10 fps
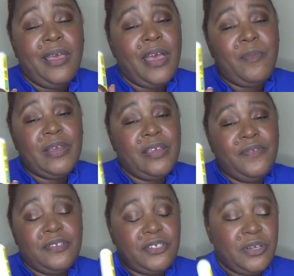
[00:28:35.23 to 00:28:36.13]
I'm going to
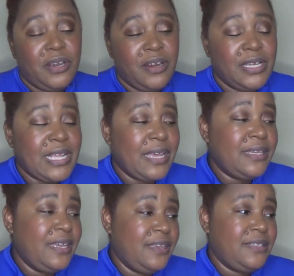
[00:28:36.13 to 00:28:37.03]
give this to her. I
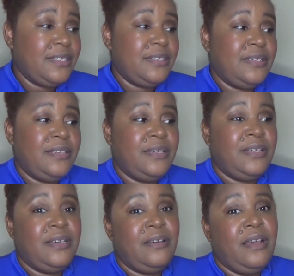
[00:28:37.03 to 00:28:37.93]
can't
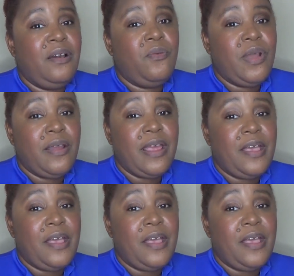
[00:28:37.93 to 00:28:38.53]
wear it.